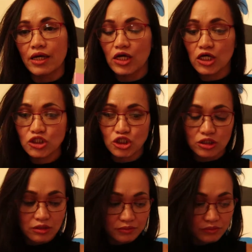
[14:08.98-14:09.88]

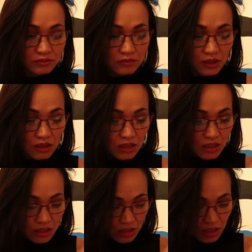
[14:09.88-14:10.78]
each
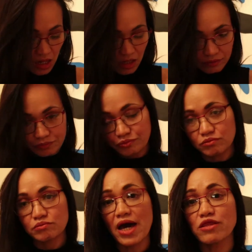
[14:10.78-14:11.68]

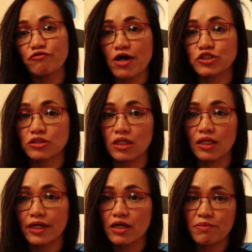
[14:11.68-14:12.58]
manufacturer,
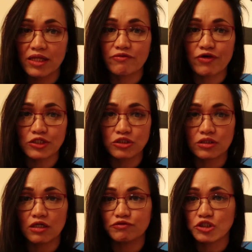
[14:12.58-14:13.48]
like a manufacturer
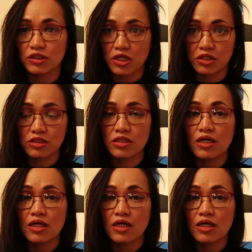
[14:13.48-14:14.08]
of Chanel,